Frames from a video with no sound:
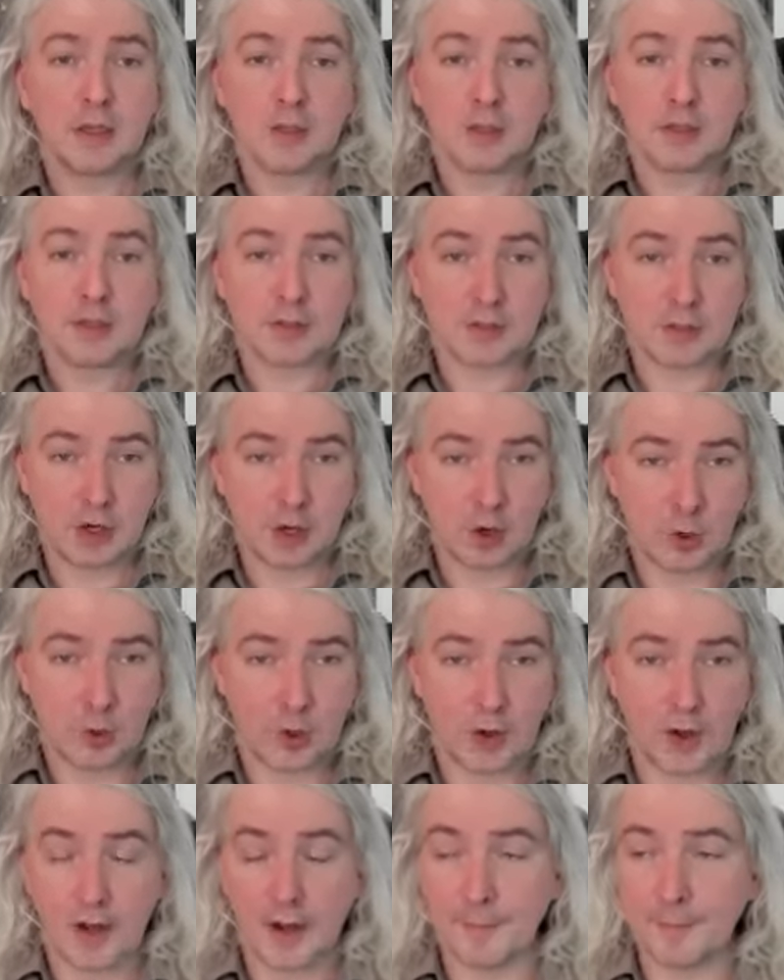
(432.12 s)
So
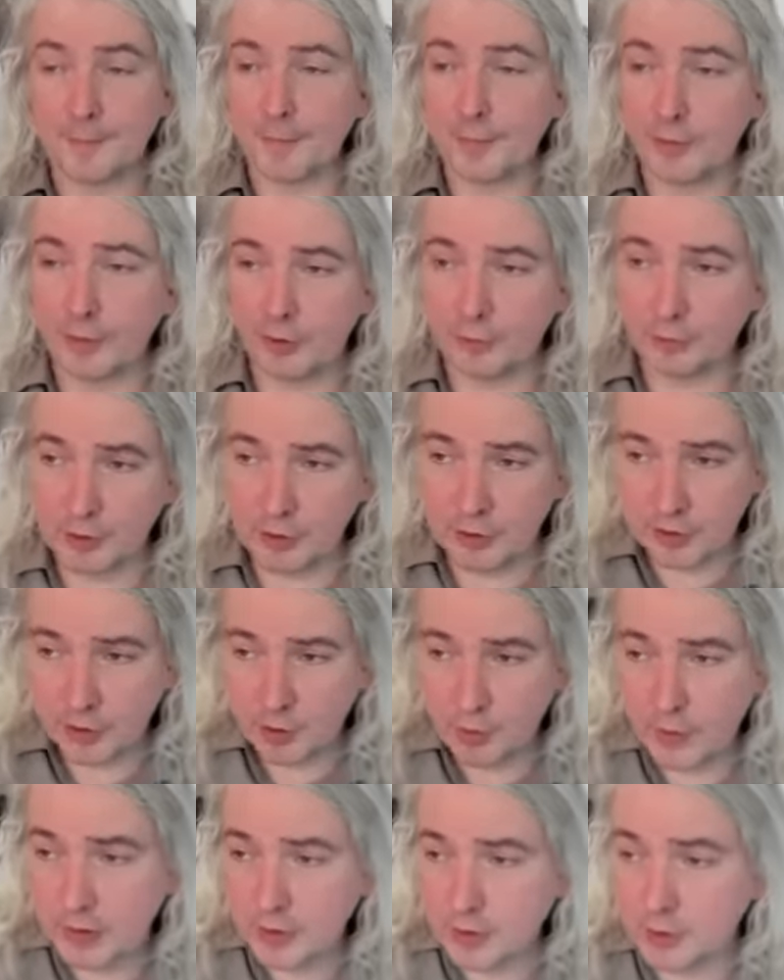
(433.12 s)
um, the first
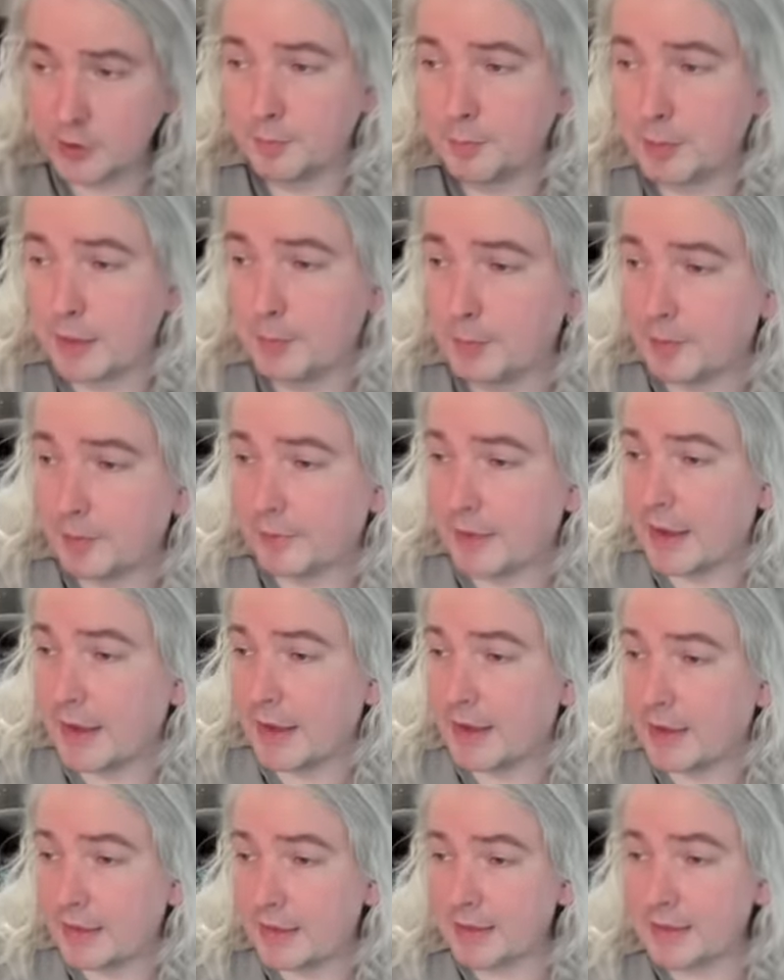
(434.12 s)
question people have
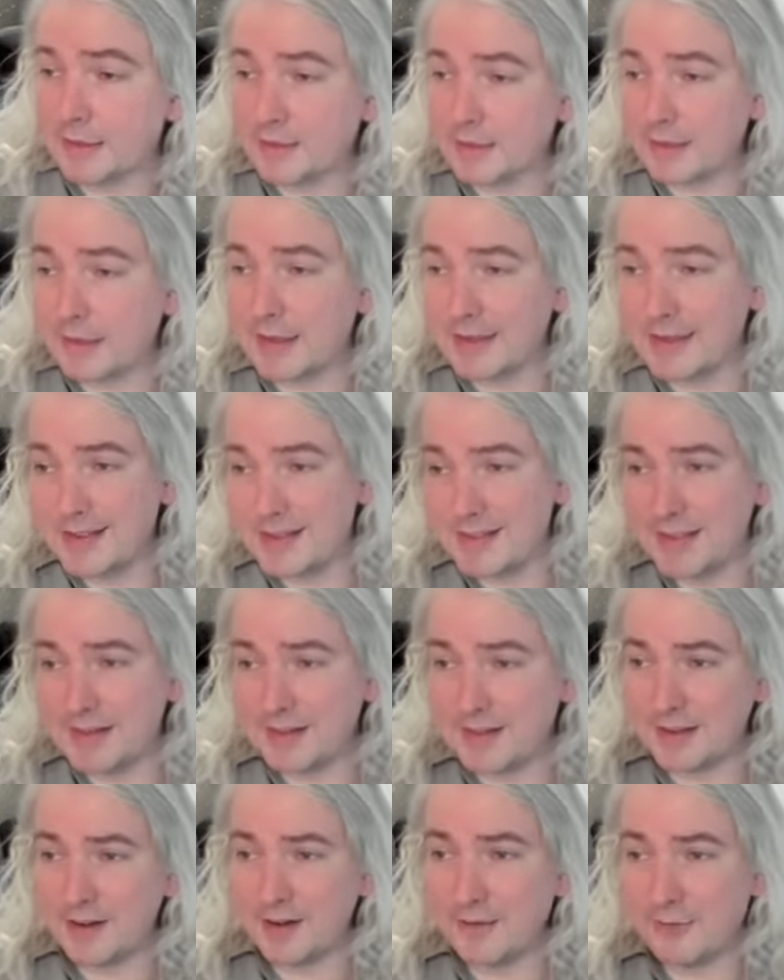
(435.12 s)
had is, is
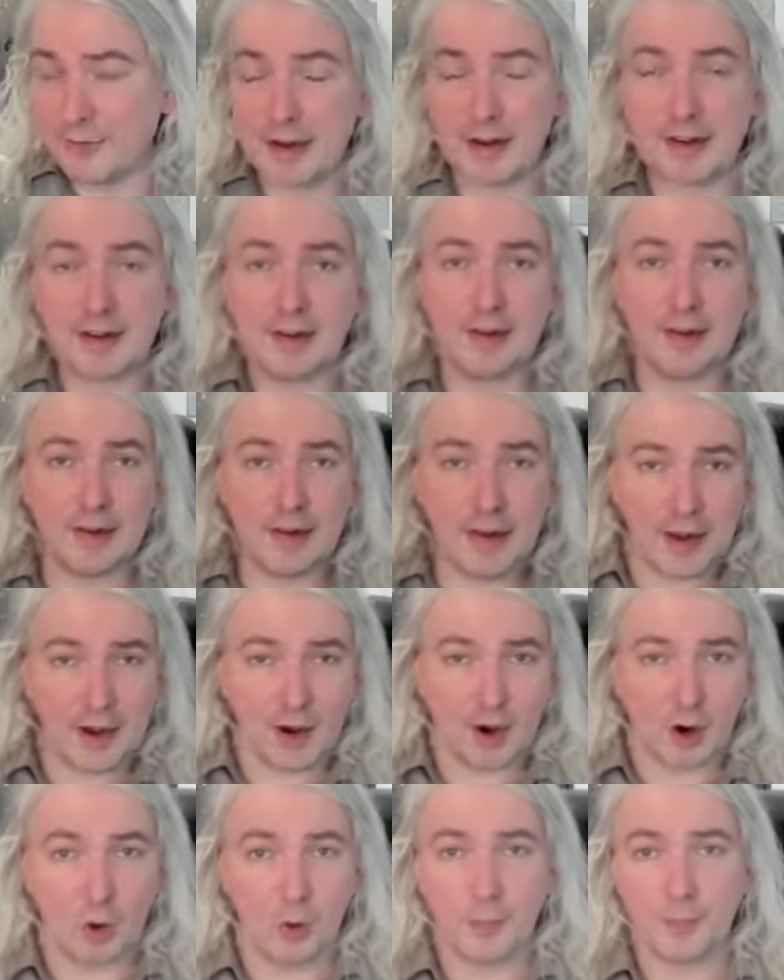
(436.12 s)
this in effect
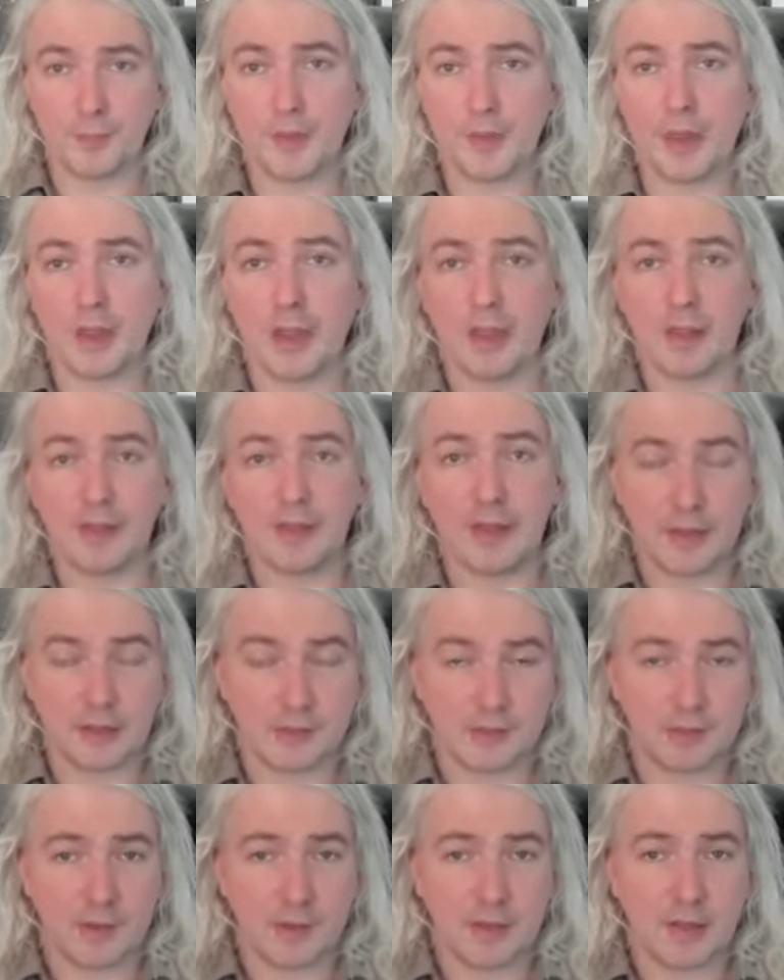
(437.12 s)
now? And the
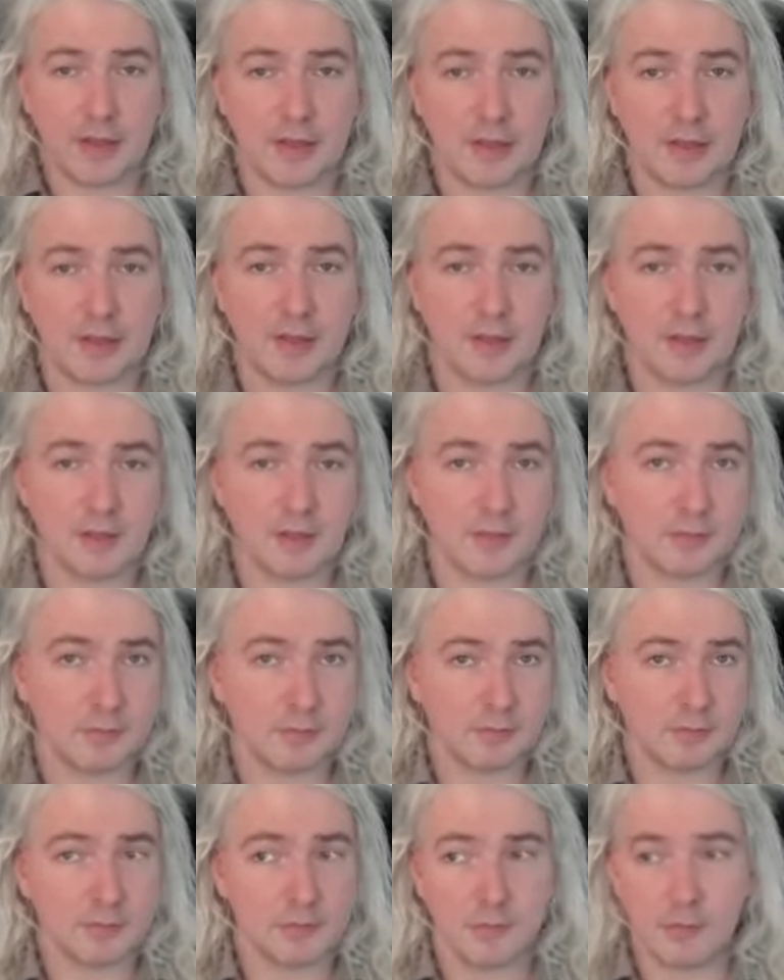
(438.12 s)
answer to that is
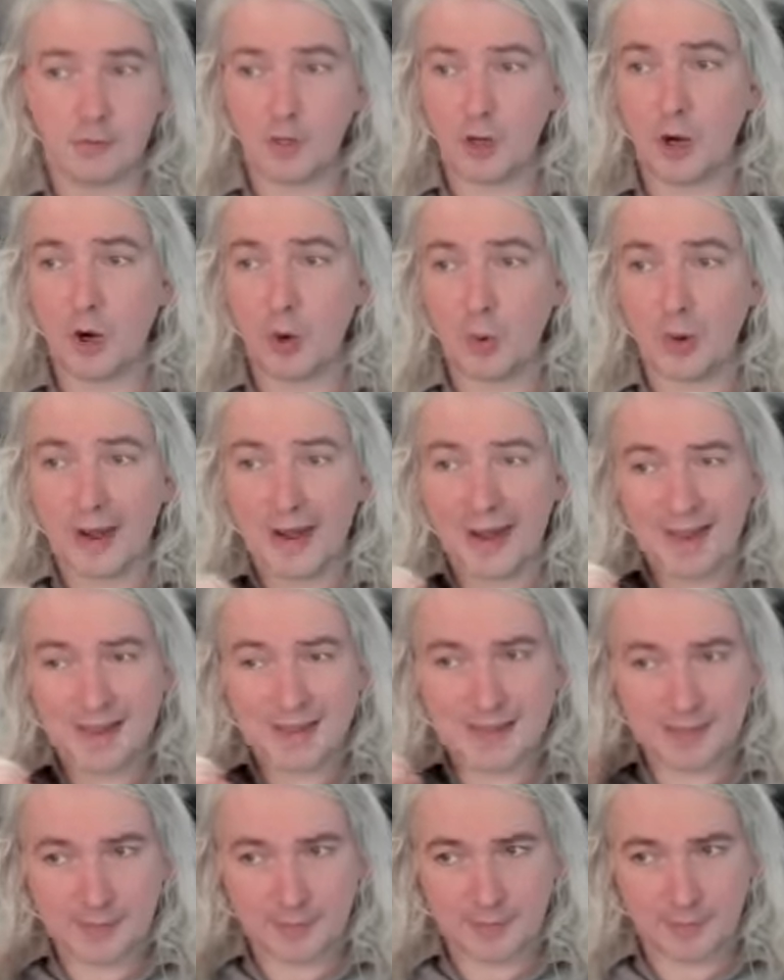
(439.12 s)
no,
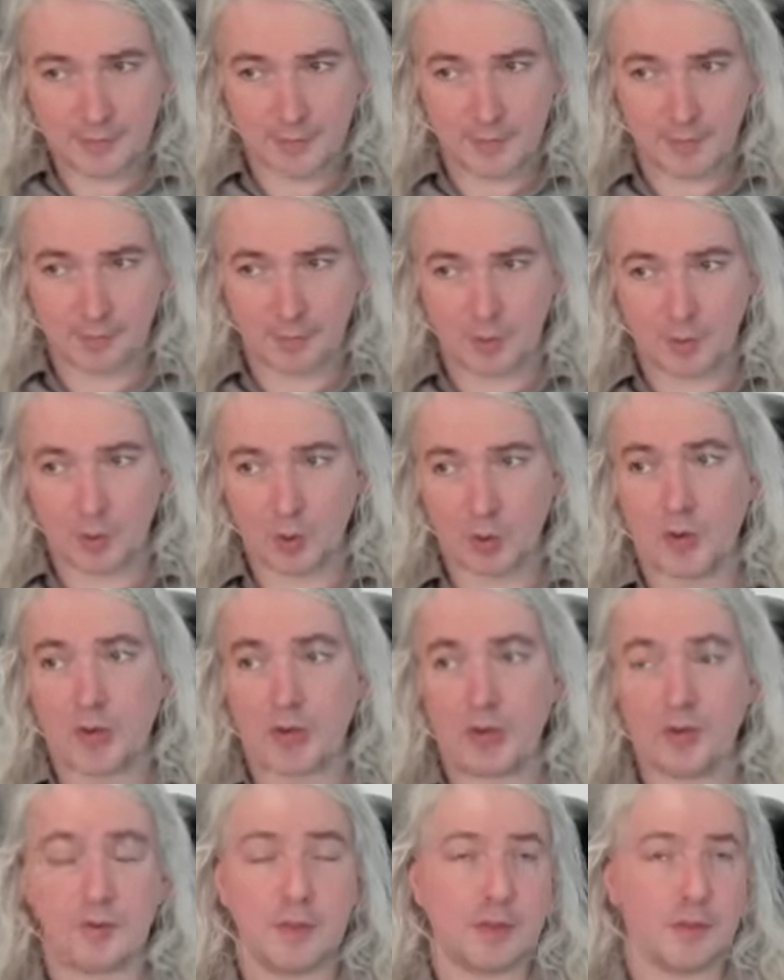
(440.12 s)
as of the
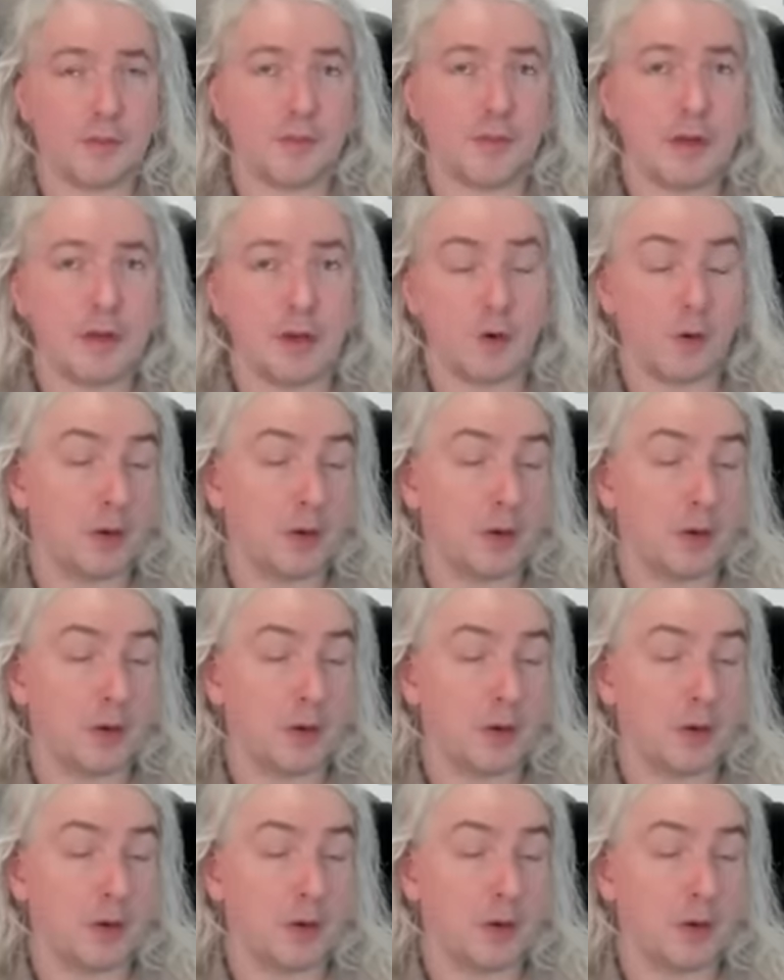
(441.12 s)
recording of this video.